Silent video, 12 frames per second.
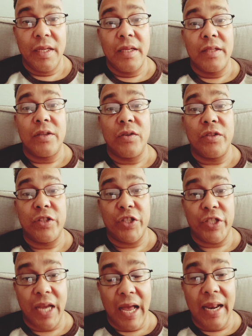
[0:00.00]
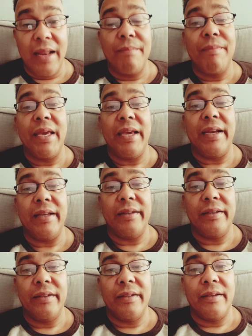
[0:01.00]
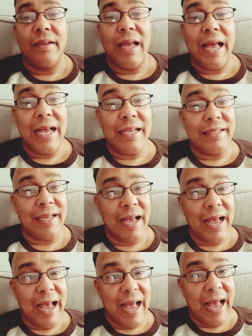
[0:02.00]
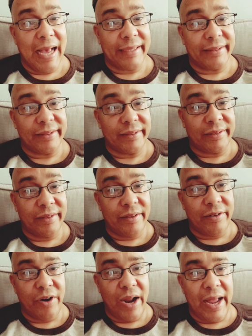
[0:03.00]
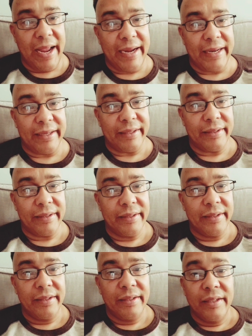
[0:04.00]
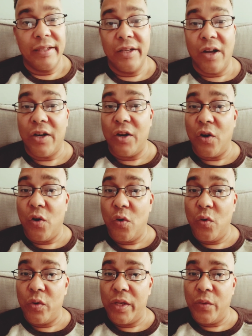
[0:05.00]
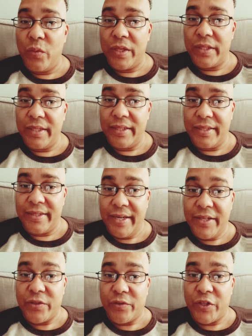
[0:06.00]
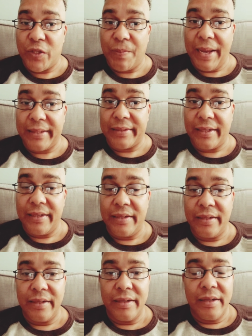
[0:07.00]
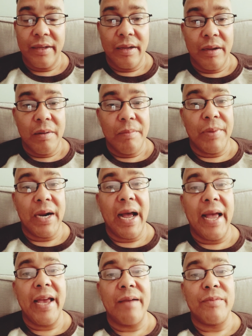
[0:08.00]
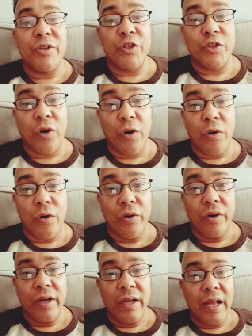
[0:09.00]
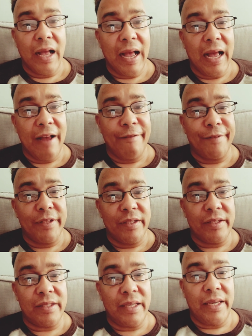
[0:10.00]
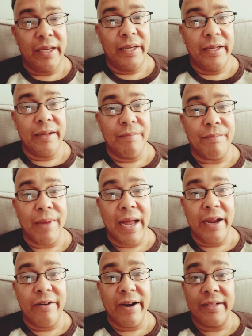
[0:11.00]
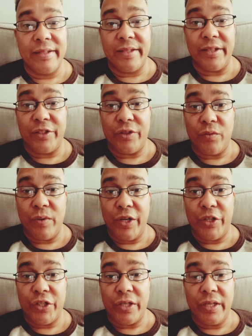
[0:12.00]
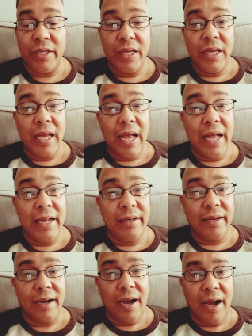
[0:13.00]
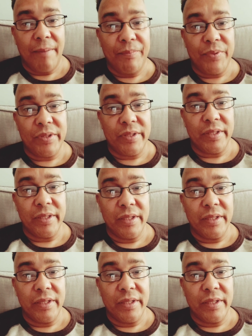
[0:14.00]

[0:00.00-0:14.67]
So Charlemagne has an axe to grind. Not only was he disrespected, but I am sure after seeing the migrant situation and the cops,